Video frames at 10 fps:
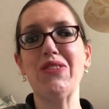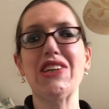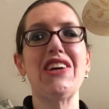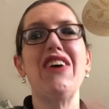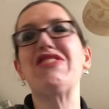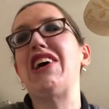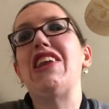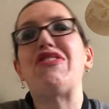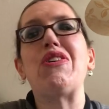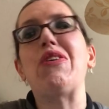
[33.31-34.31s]
Because obviously I
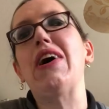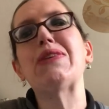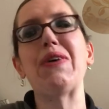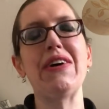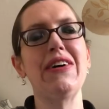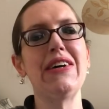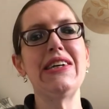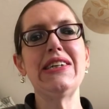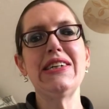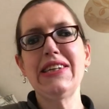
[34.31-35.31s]
love you guys, but
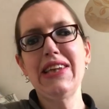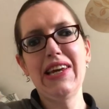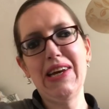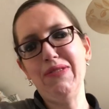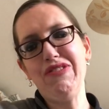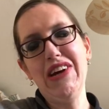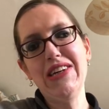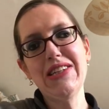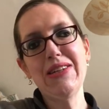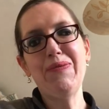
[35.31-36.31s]
they come
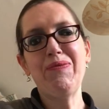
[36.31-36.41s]
first.